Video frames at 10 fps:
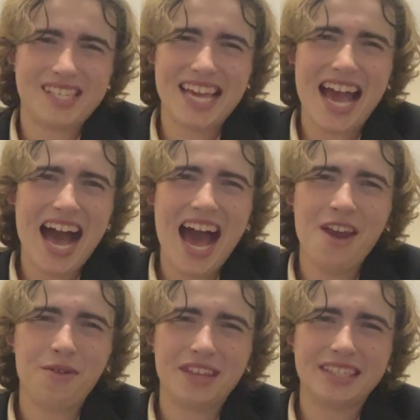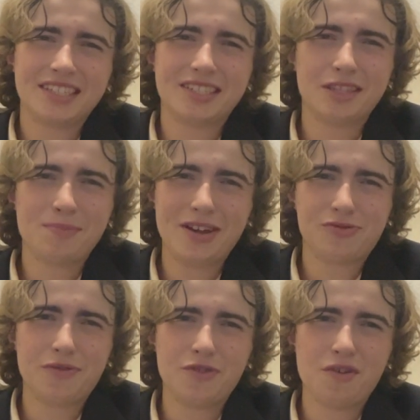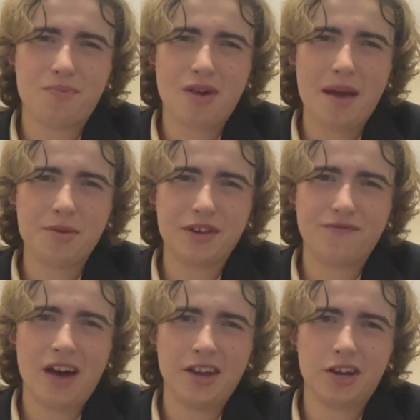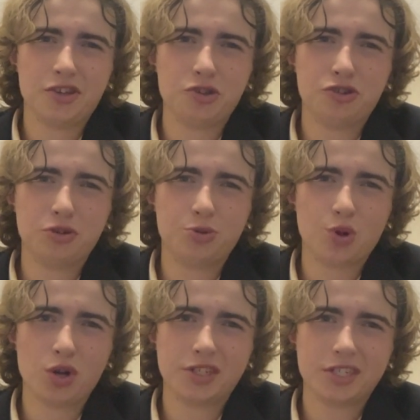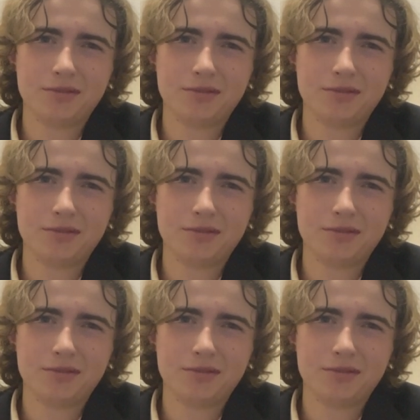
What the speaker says: Yeah, I don't think this is the best review of Prime you can find on YouTube Shorts.